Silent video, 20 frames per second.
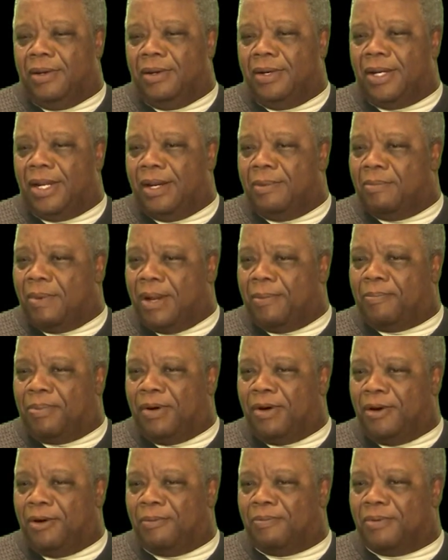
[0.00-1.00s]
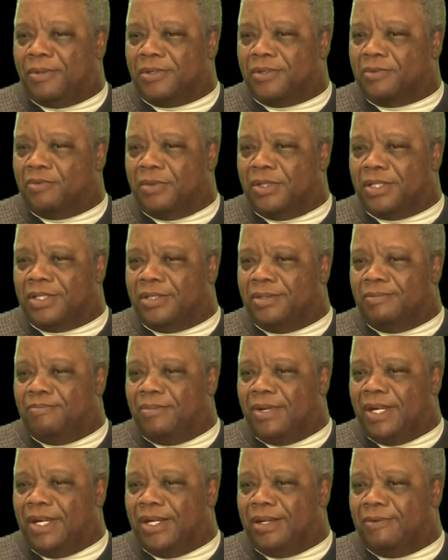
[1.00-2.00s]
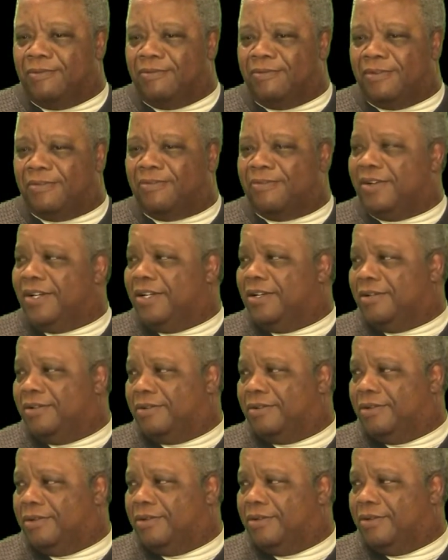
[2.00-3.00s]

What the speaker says: that my purpose wasn't being fulfilled.